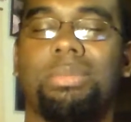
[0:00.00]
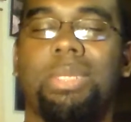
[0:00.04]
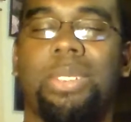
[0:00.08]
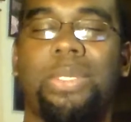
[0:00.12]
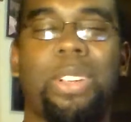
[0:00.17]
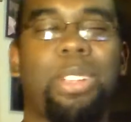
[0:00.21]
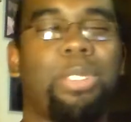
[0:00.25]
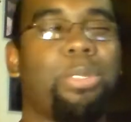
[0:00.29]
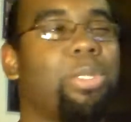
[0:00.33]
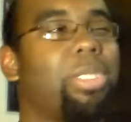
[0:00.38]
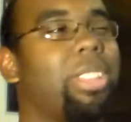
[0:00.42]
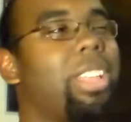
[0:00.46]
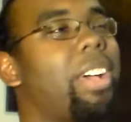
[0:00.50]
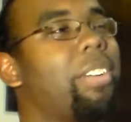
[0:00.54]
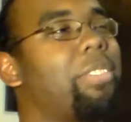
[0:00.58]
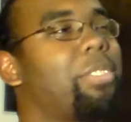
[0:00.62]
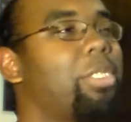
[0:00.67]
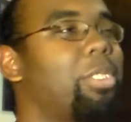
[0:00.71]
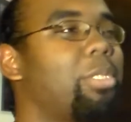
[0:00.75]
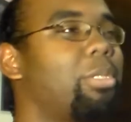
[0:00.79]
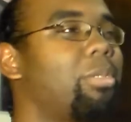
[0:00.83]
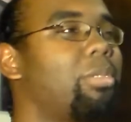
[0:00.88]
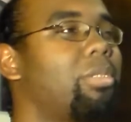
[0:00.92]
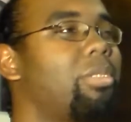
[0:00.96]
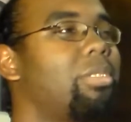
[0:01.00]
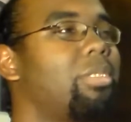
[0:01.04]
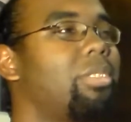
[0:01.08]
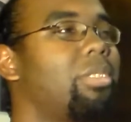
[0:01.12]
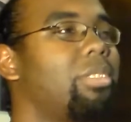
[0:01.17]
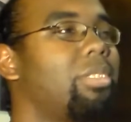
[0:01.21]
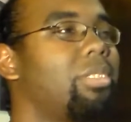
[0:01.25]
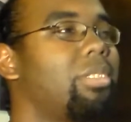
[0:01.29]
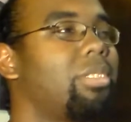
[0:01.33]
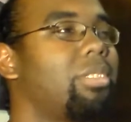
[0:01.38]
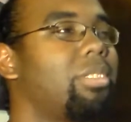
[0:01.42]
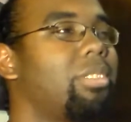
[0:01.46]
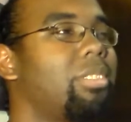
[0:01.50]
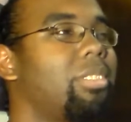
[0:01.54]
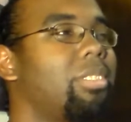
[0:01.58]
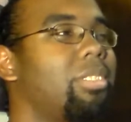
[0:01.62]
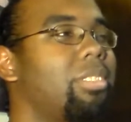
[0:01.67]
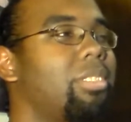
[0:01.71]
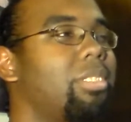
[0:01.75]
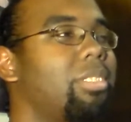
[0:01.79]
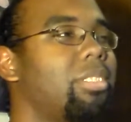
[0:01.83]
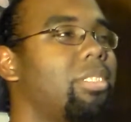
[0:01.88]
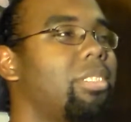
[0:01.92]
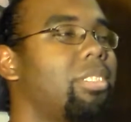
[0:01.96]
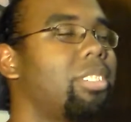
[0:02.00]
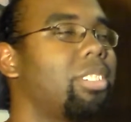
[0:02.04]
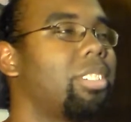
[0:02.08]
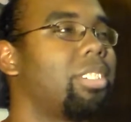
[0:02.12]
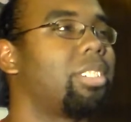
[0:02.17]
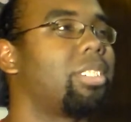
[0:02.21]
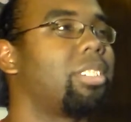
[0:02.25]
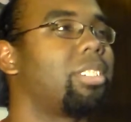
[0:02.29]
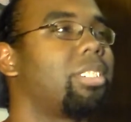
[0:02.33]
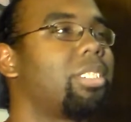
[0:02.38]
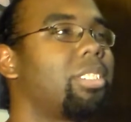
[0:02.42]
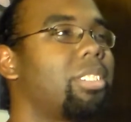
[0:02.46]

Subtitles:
My friends would laugh too. Huh.